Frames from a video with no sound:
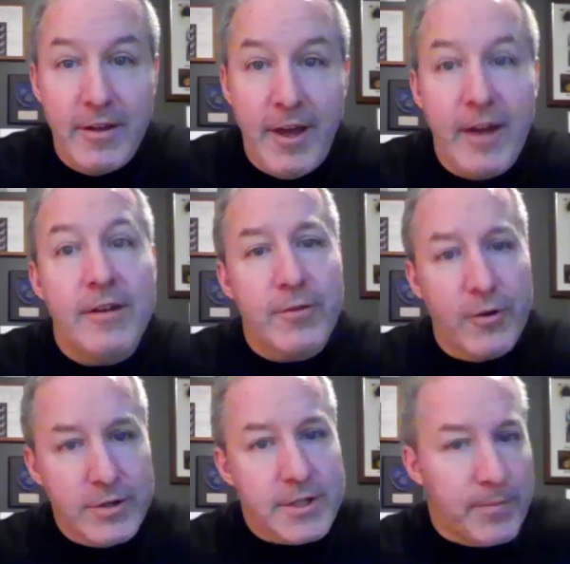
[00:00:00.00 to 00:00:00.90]
And of
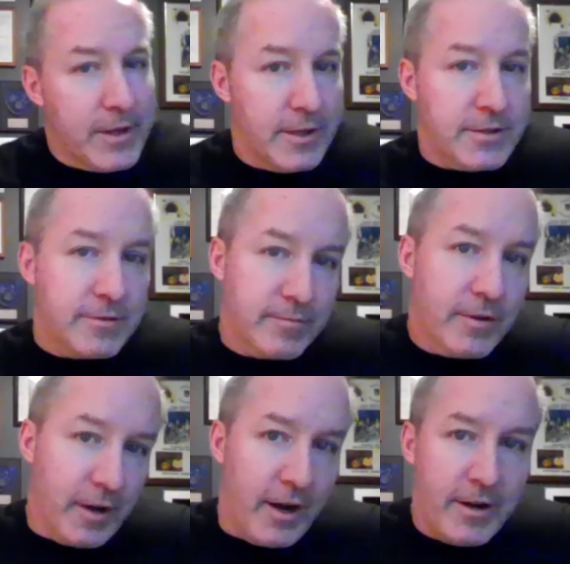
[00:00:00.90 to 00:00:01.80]
course, something that's
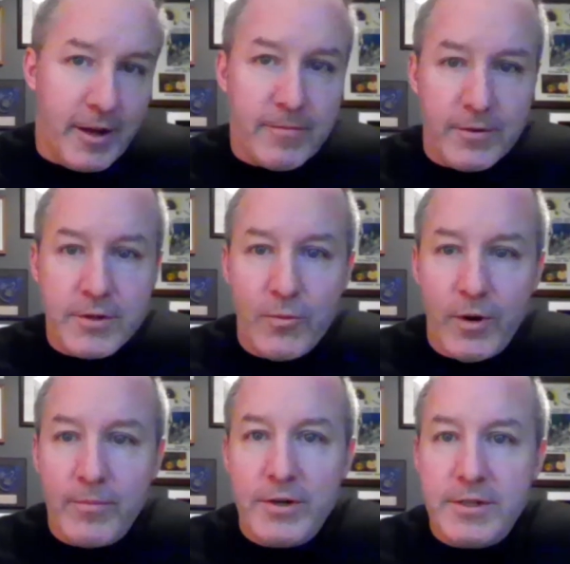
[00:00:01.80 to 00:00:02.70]
kind of helpful to
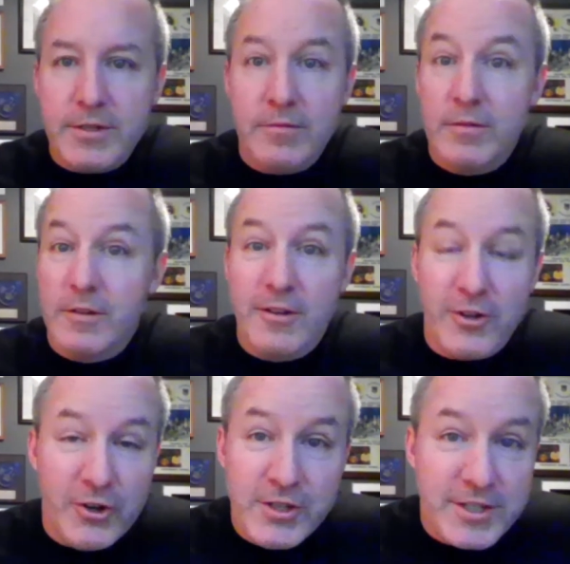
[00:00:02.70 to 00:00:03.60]
one person
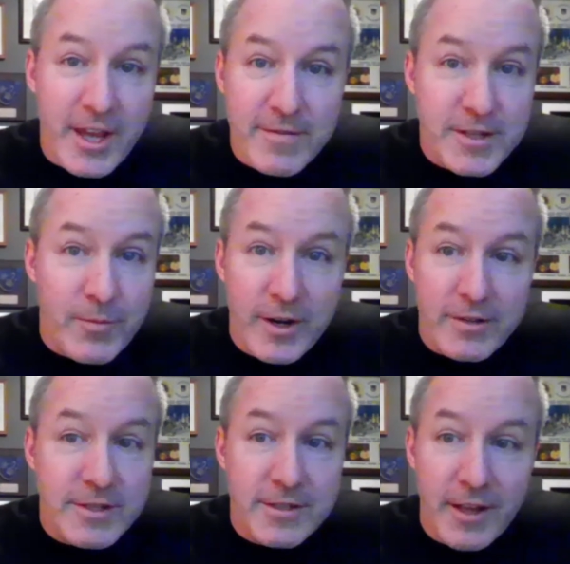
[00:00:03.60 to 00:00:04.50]
could save someone
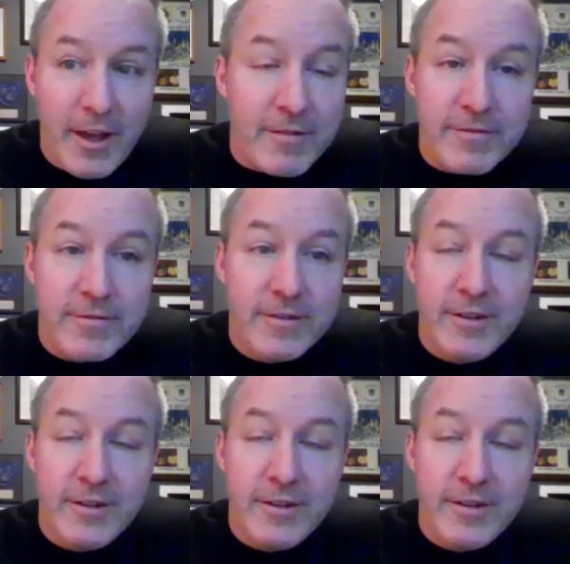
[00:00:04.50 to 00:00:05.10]
else's life.